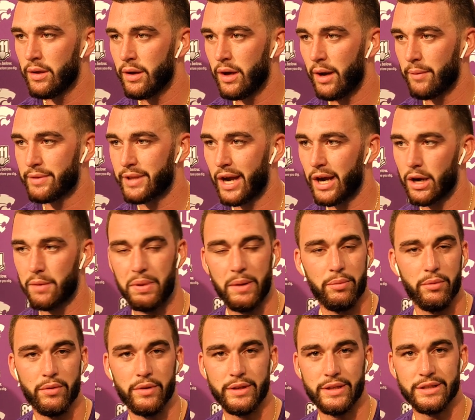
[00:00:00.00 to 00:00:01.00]
I'm tired of
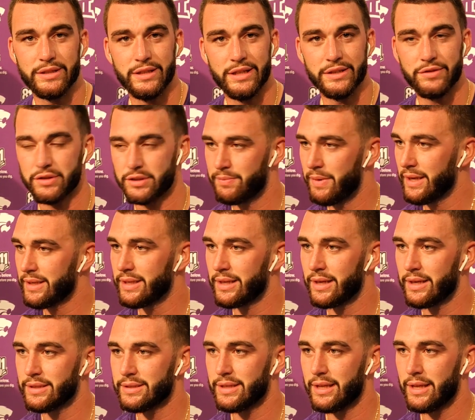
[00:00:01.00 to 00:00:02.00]
people disrespecting
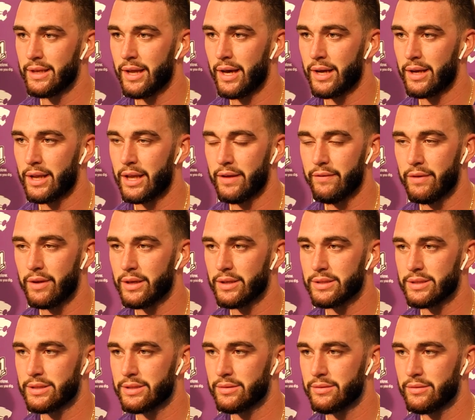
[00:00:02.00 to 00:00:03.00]
us and not giving
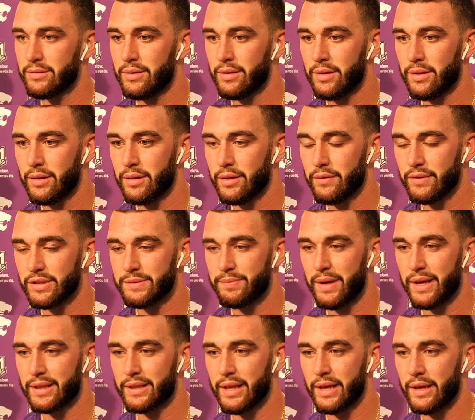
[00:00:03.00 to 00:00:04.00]
us the
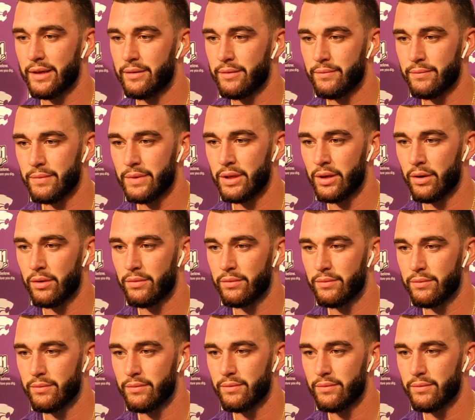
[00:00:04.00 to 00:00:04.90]
respect that you know